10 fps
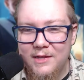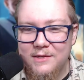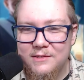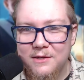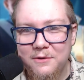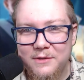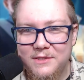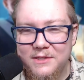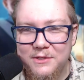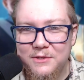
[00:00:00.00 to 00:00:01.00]
So it's
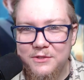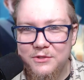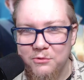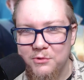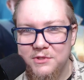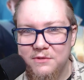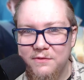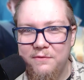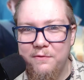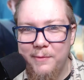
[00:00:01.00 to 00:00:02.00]
a good source of
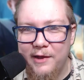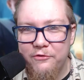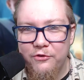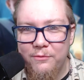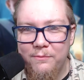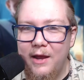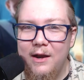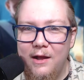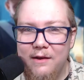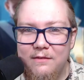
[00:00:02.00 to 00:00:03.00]
information. And
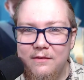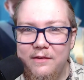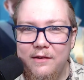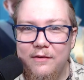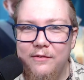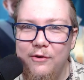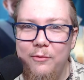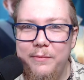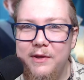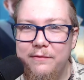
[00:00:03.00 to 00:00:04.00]
honestly,
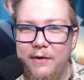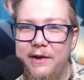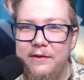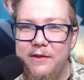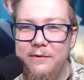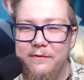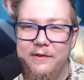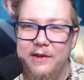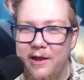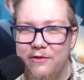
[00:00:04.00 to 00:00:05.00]
don't be afraid to use
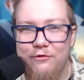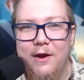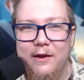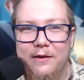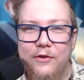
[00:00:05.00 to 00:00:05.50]
EDHREC.